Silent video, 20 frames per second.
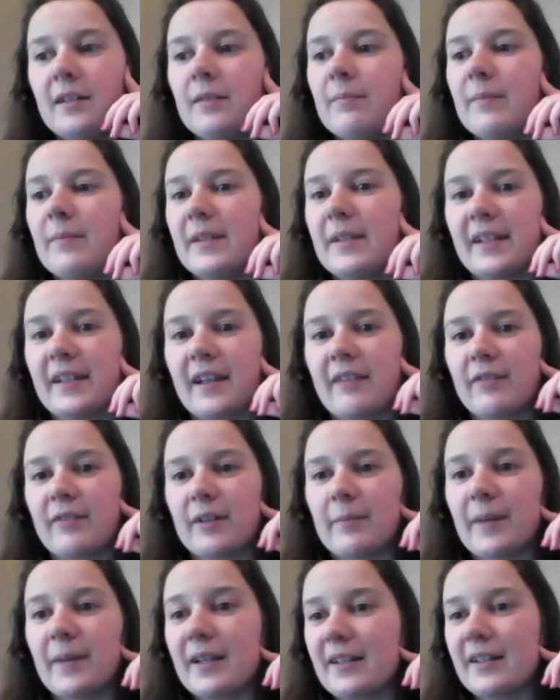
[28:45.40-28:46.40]
missing every
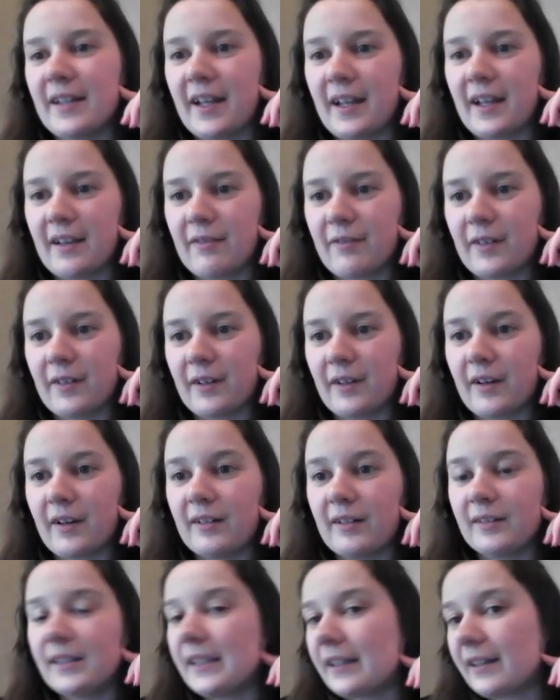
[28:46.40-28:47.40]
Monday for
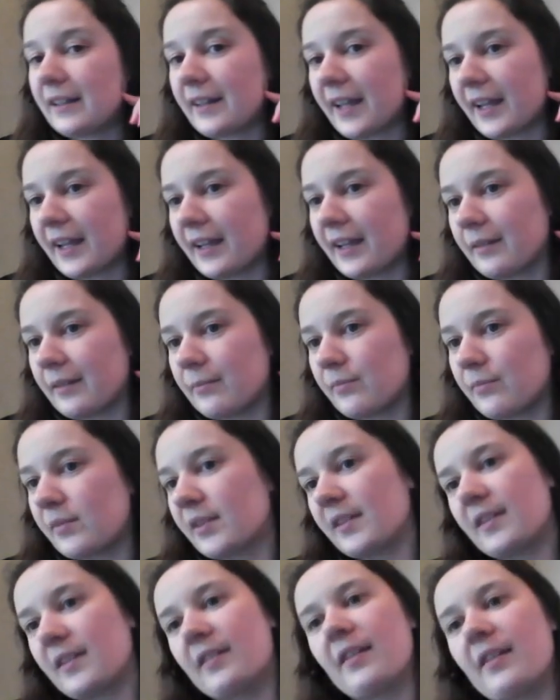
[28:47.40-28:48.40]
league
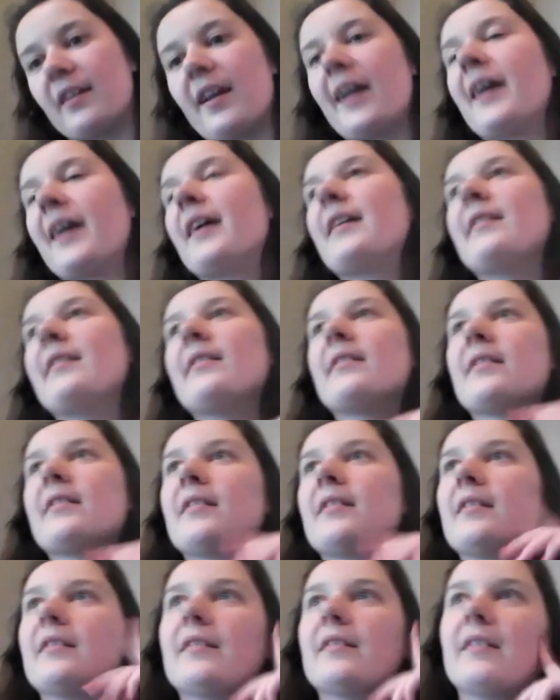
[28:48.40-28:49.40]
games and
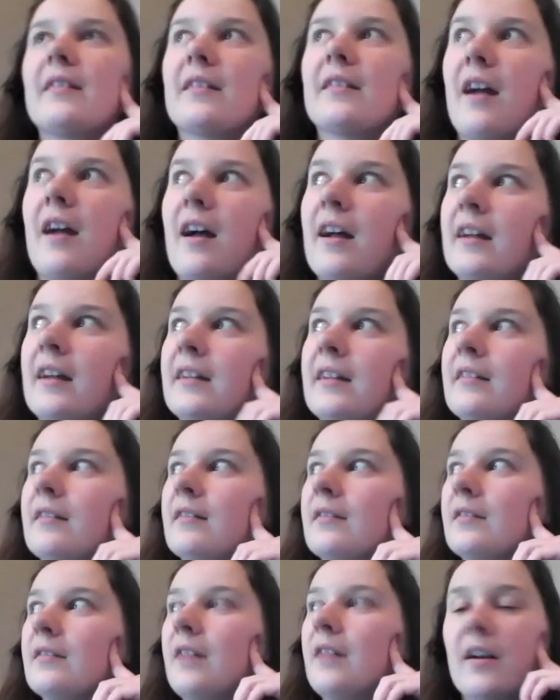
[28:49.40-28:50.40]

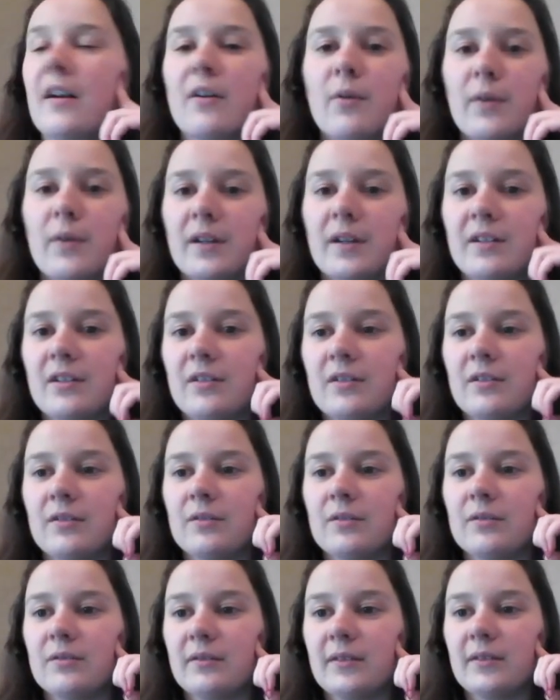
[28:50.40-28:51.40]
not going
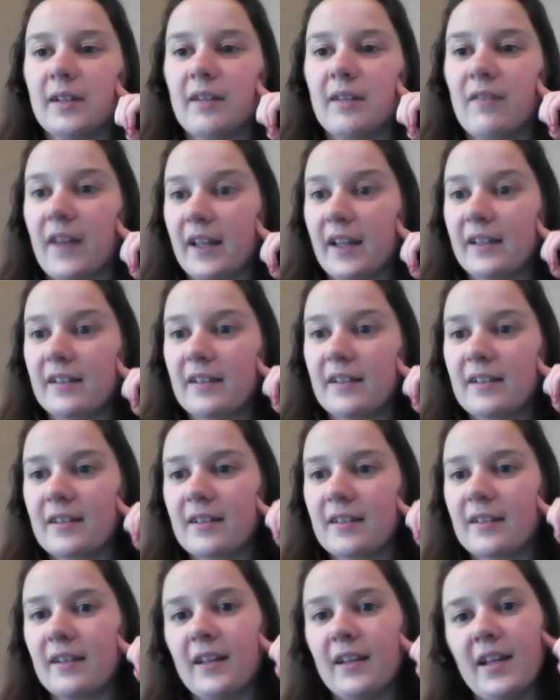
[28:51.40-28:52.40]
to events
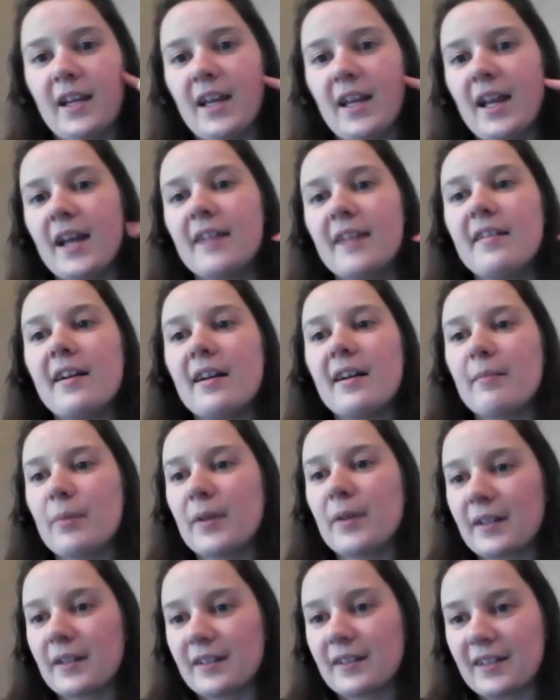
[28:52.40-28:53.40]
and not
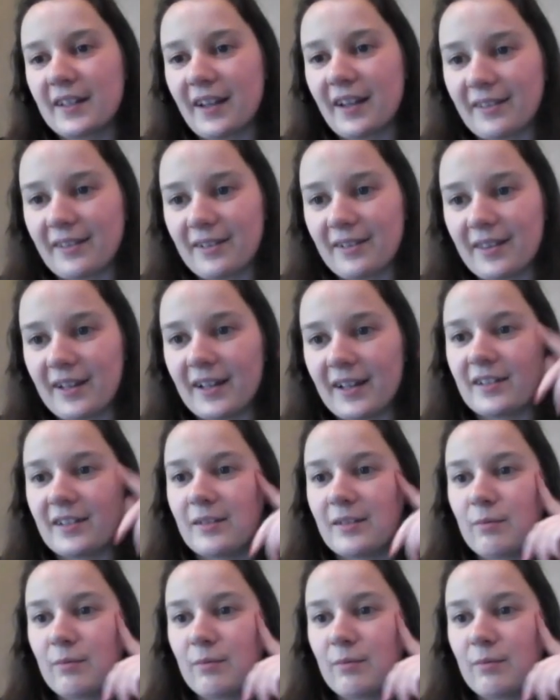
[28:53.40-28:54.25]
putting together that I